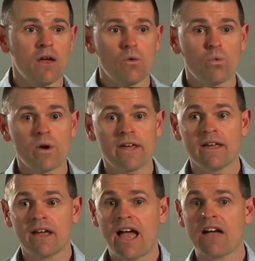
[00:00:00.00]

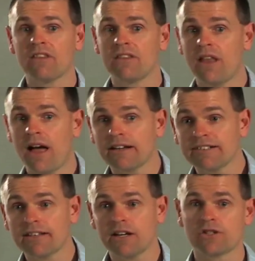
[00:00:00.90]
We have a large
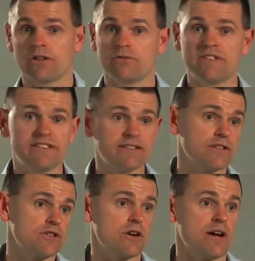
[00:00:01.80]
section on
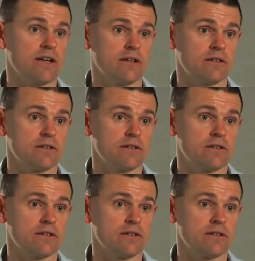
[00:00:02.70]
resistance training.